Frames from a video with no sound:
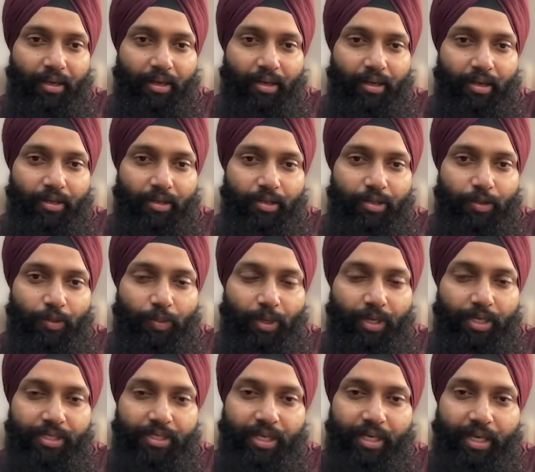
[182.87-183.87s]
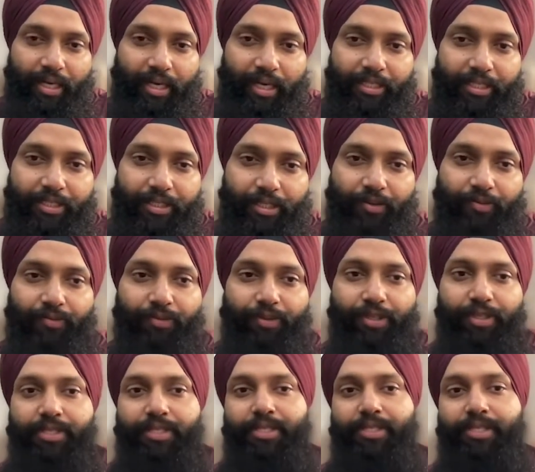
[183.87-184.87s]
So what is the connection of
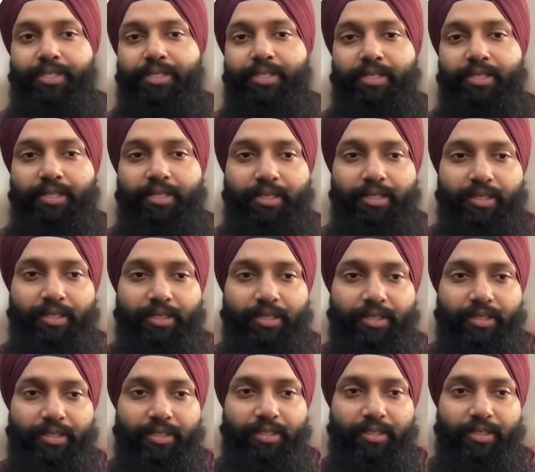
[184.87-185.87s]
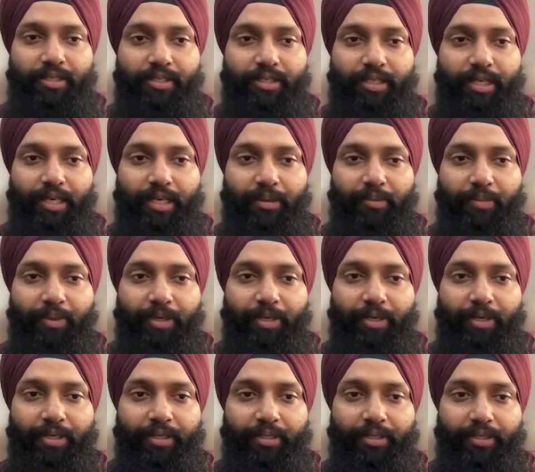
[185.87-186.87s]
this statement,
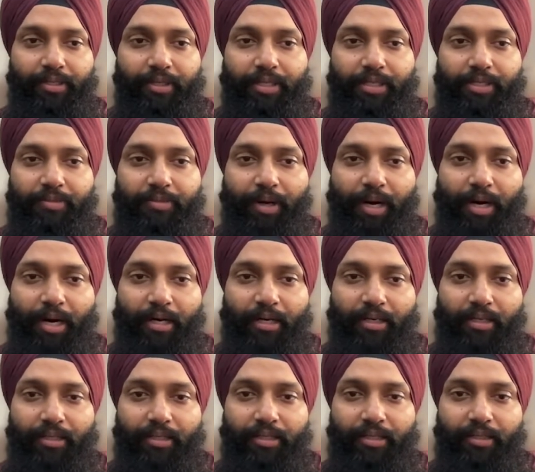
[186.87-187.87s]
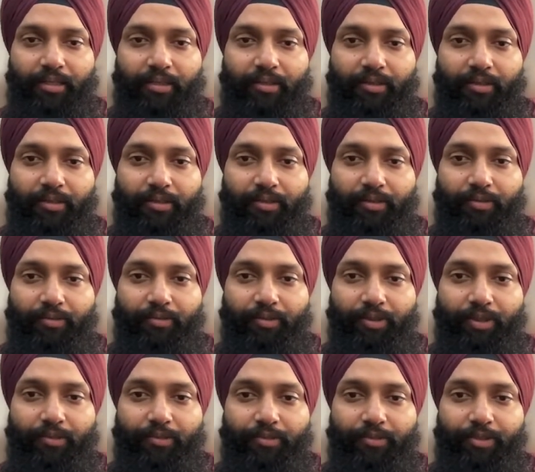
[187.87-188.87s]
this part, with the
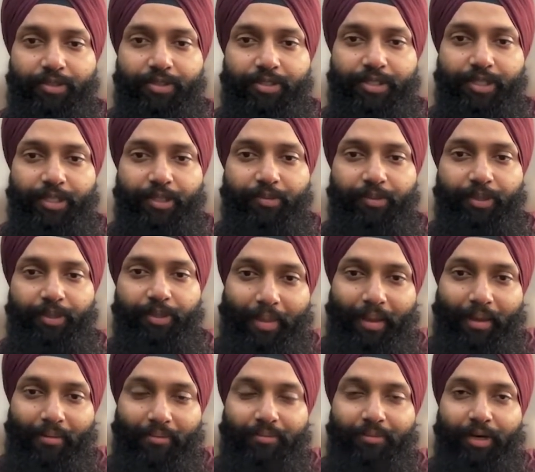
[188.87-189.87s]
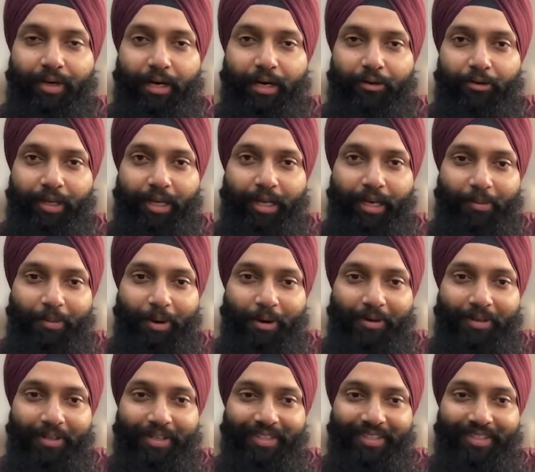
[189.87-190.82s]
first statement? Try to think about it.